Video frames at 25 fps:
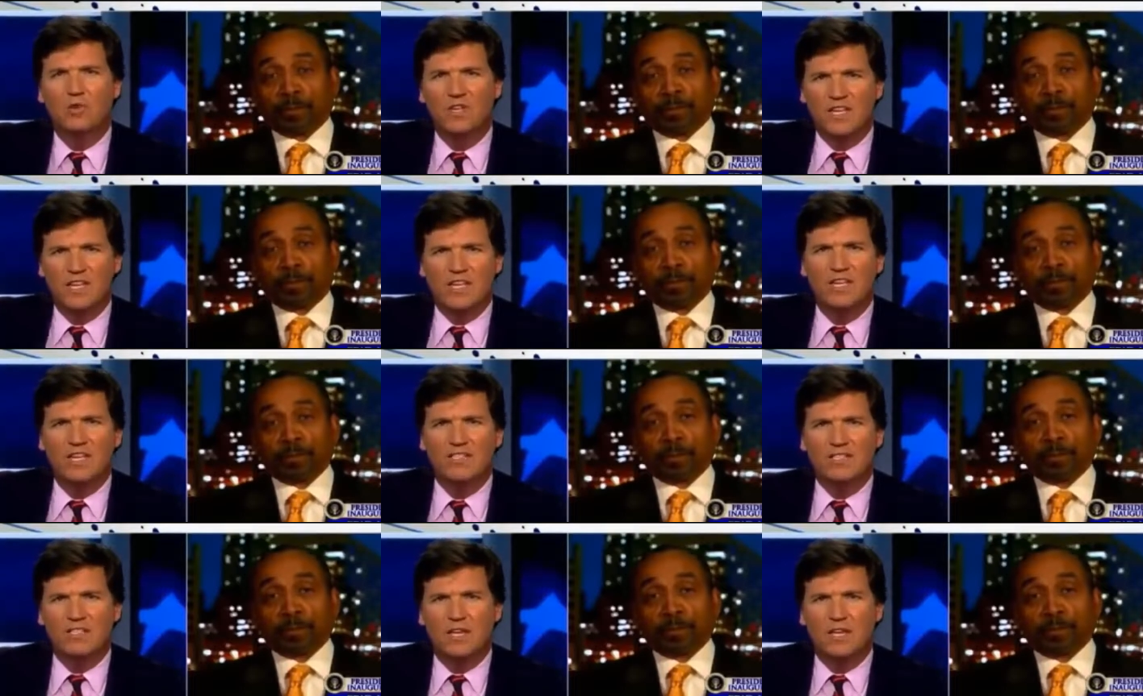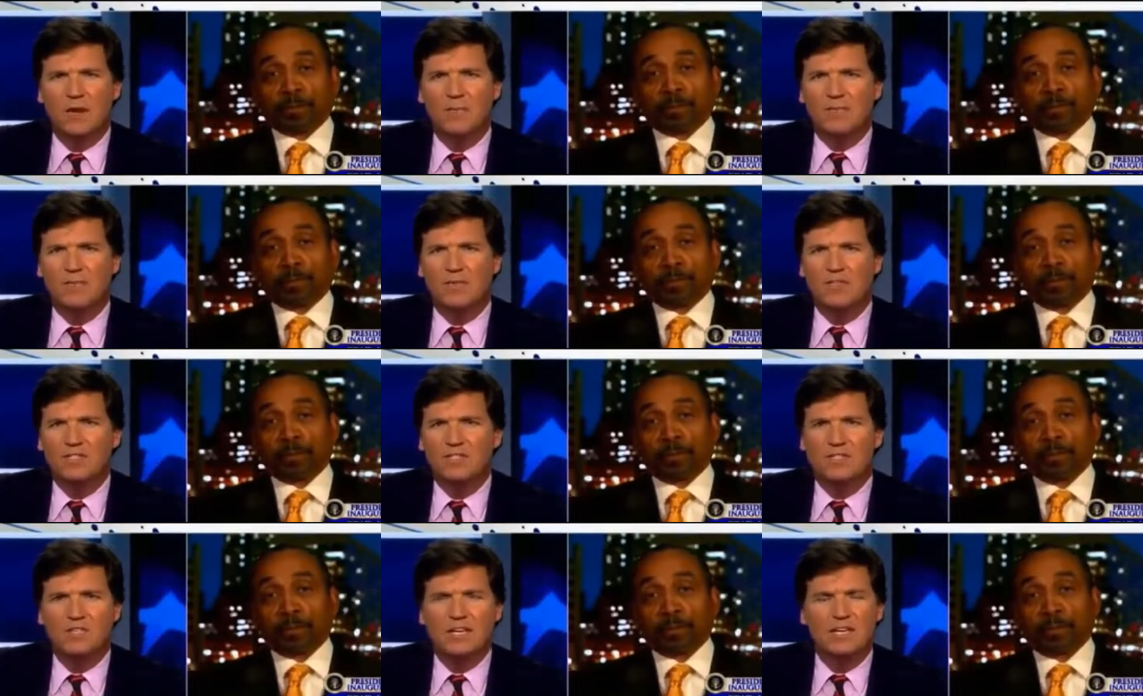Speaker 1: when he gets
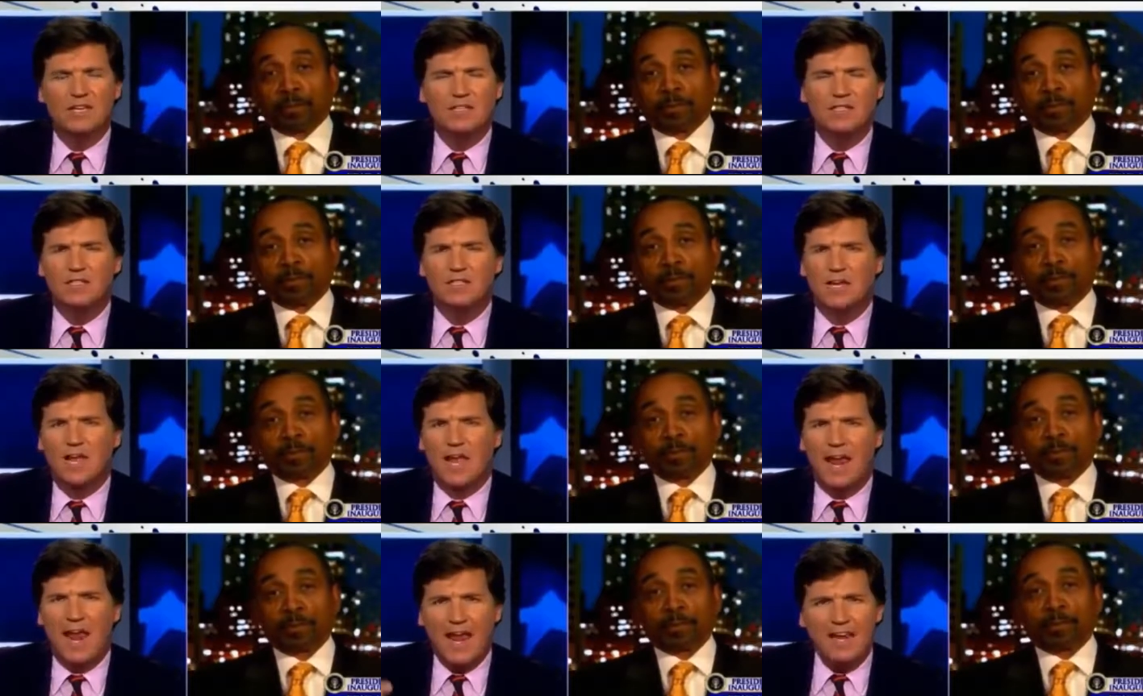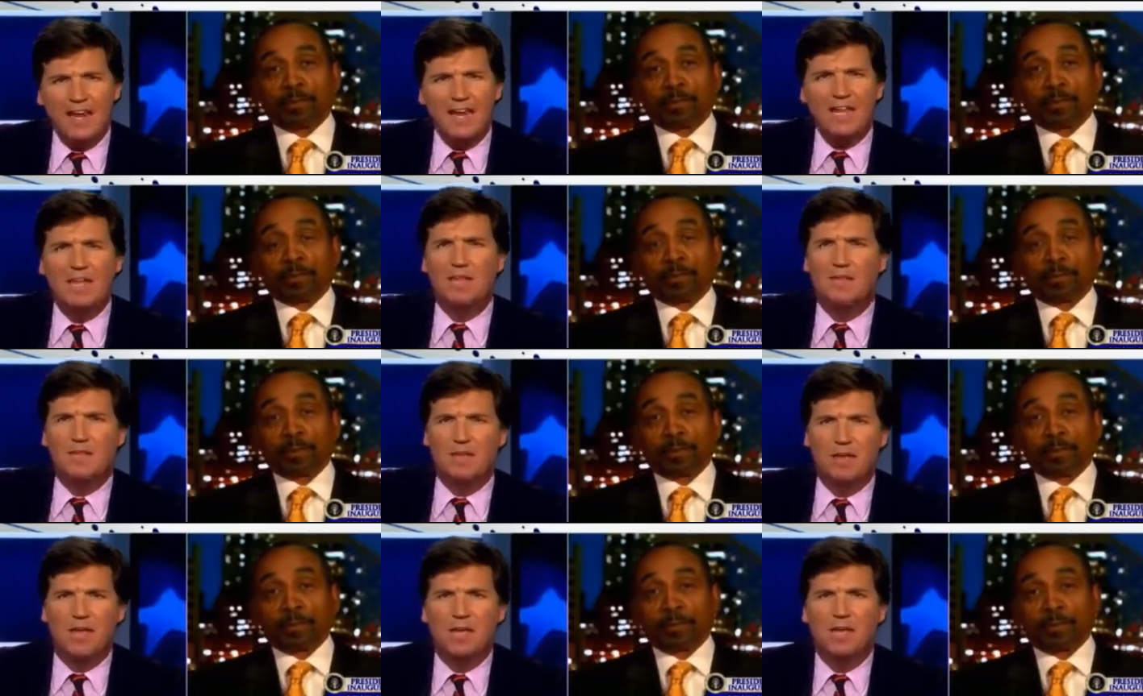up and says
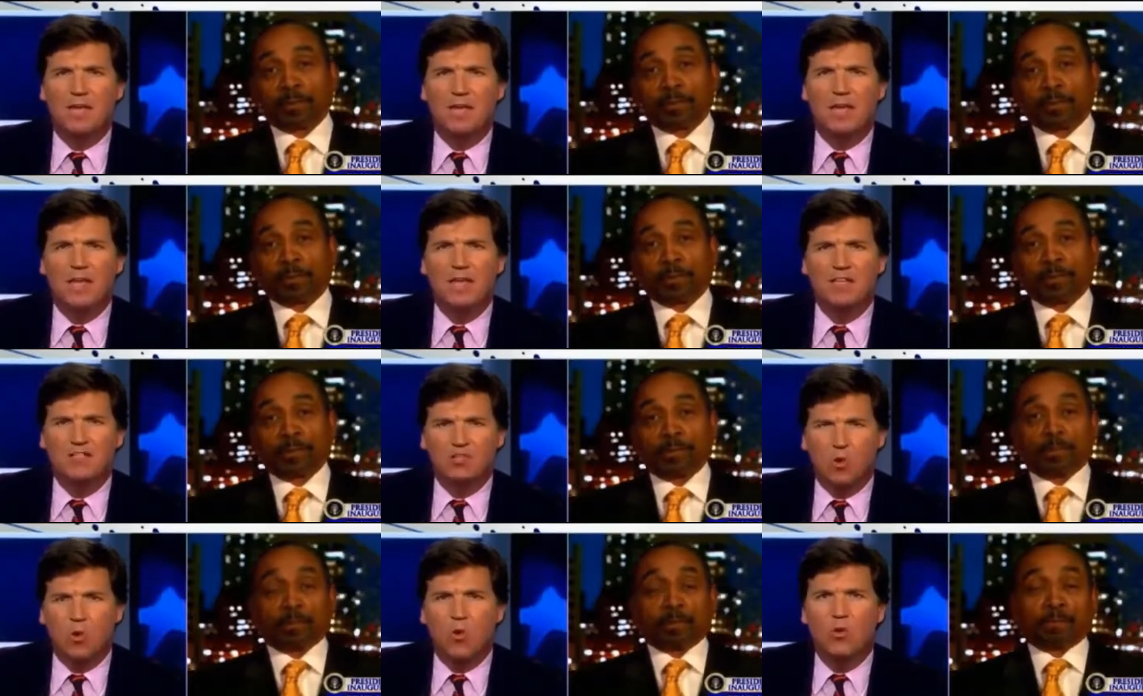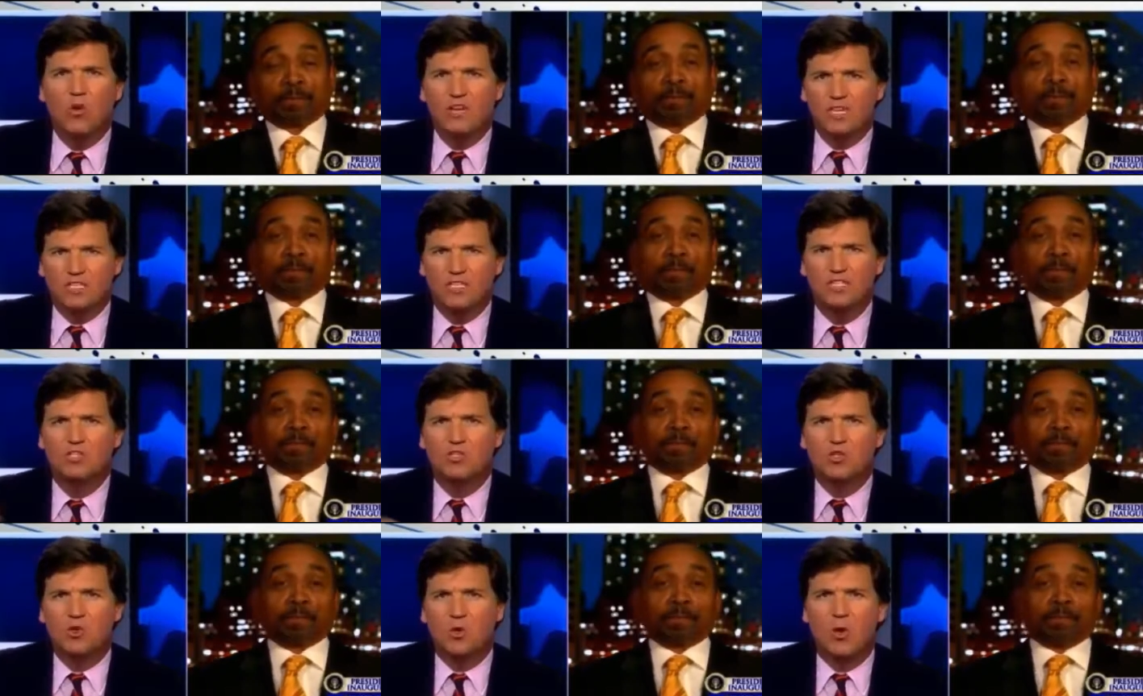anything, is already
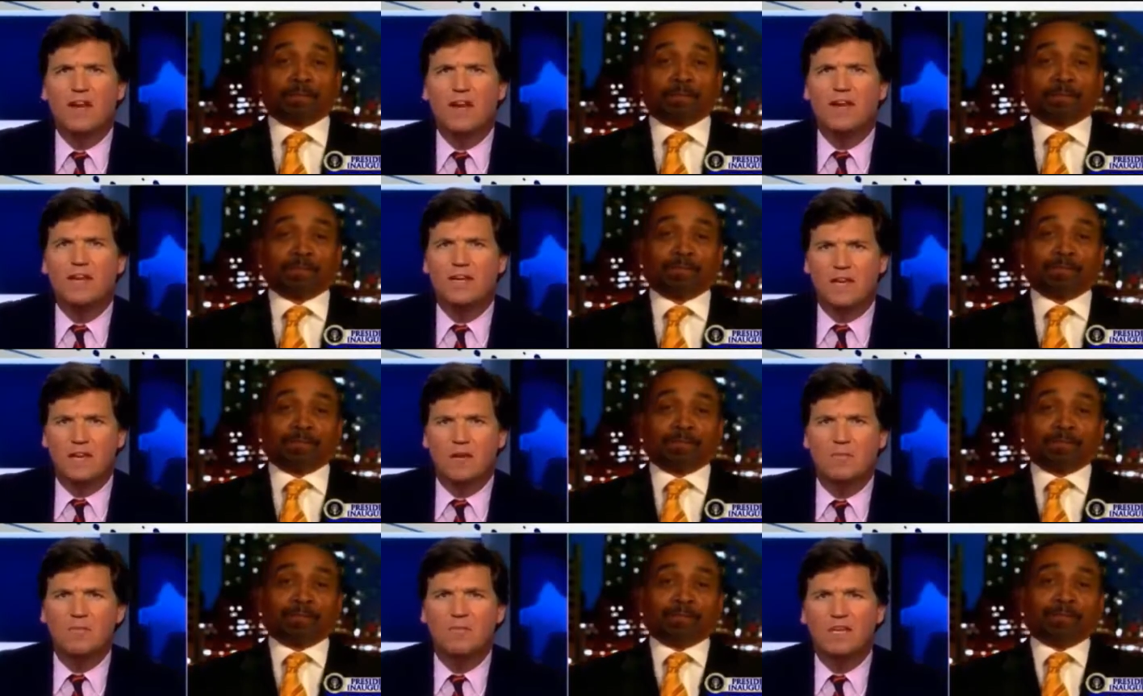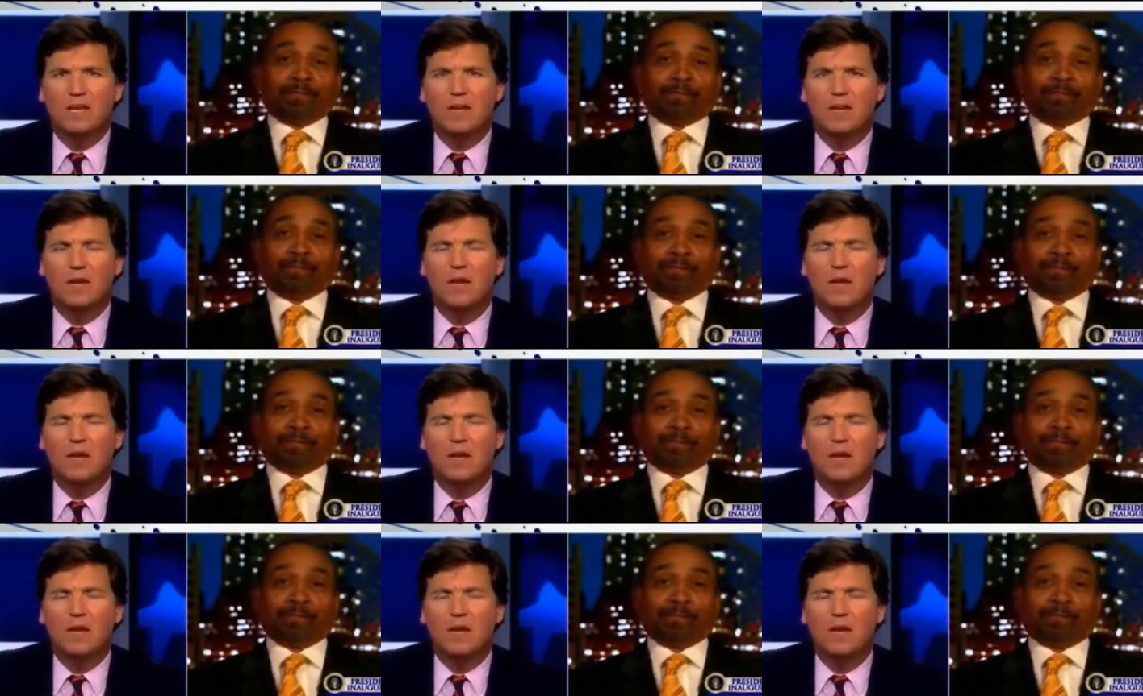discredited